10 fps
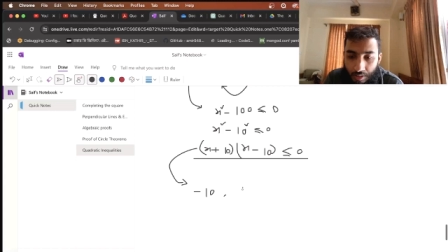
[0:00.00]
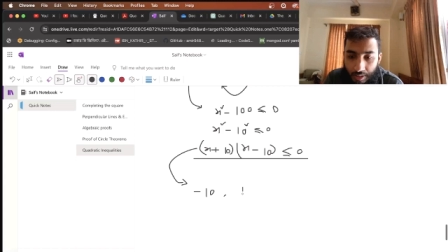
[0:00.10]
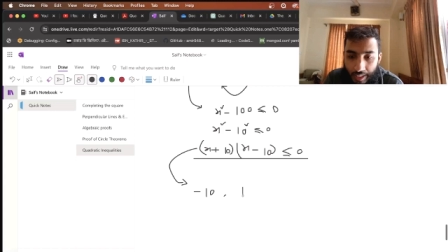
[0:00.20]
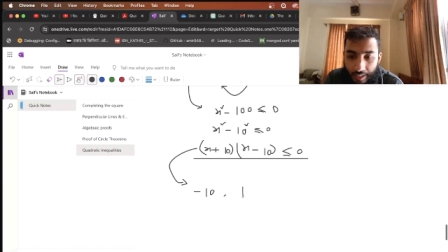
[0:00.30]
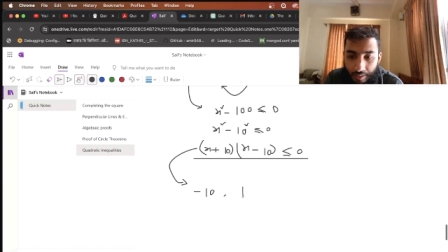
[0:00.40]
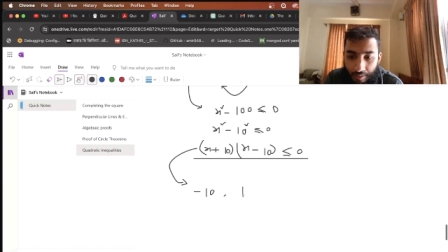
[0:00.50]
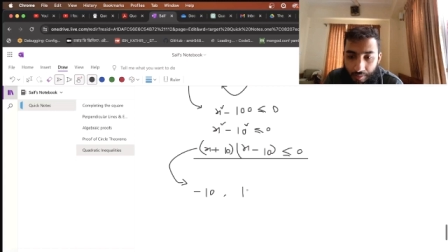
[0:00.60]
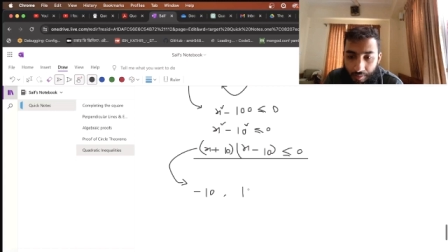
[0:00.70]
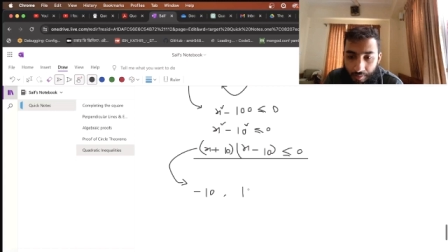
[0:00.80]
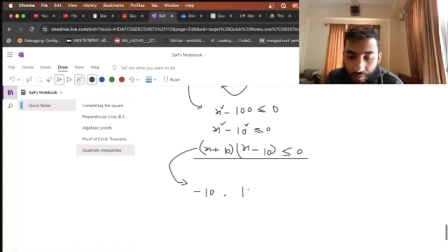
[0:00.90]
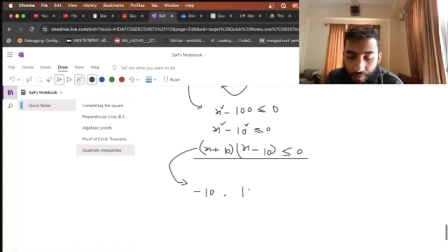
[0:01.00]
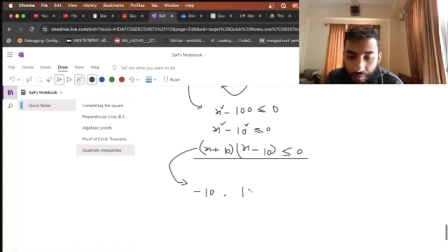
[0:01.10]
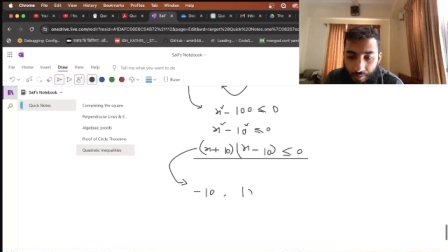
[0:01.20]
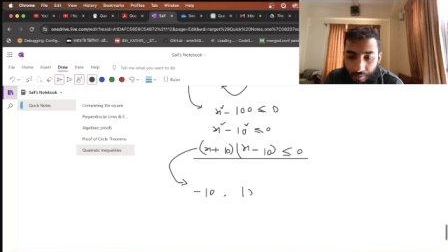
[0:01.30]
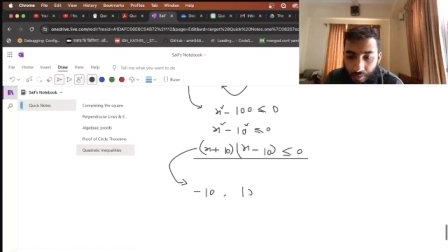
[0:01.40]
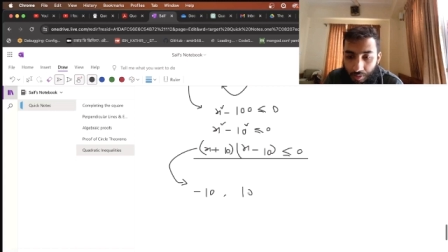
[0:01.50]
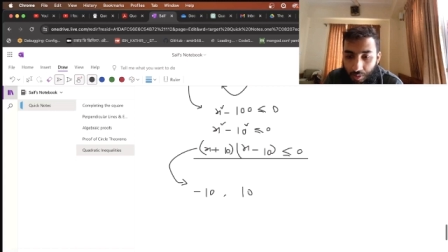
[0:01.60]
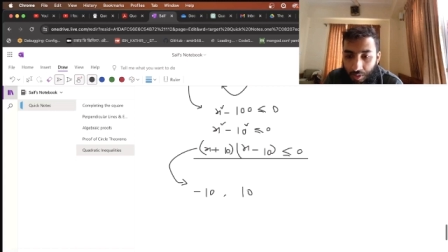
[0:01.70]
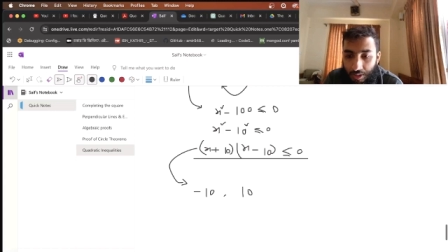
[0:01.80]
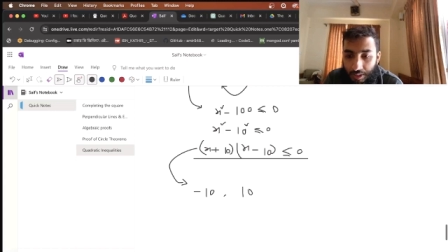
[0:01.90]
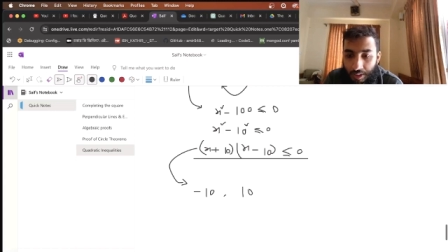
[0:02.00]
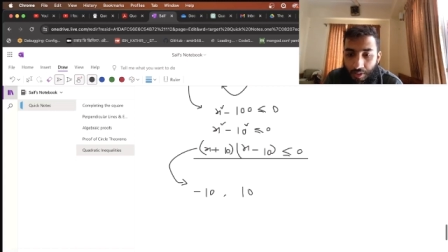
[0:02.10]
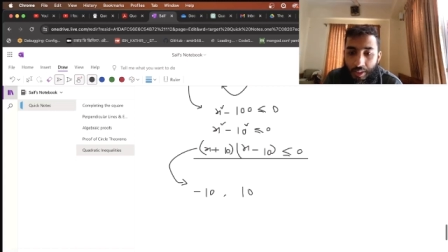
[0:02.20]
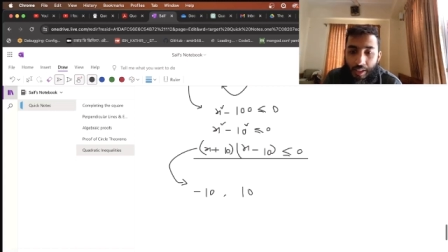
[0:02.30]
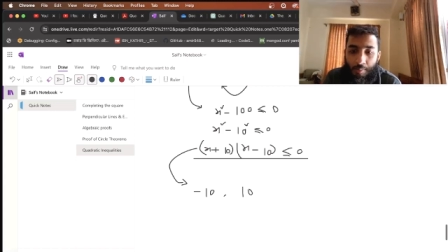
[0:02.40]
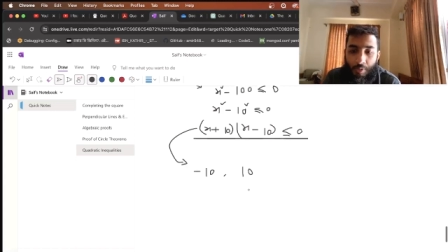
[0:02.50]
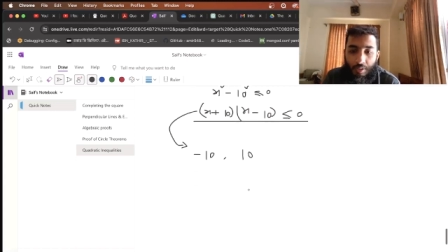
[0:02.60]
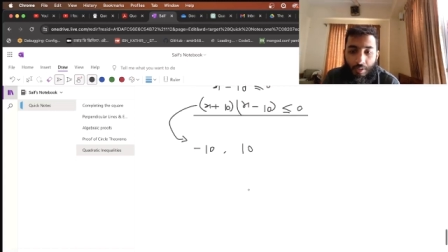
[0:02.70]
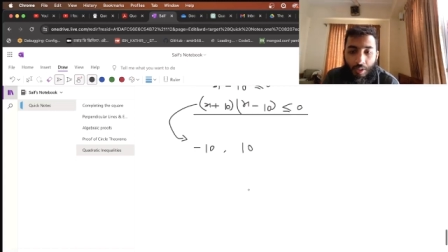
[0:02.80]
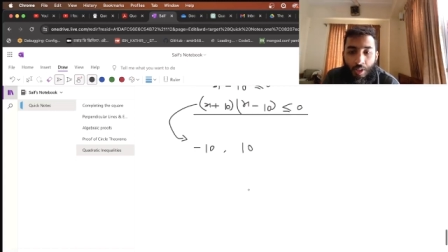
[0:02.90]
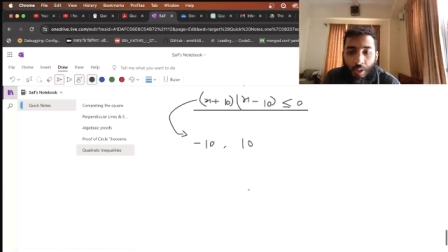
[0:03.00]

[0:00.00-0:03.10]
10. So these are the critical points.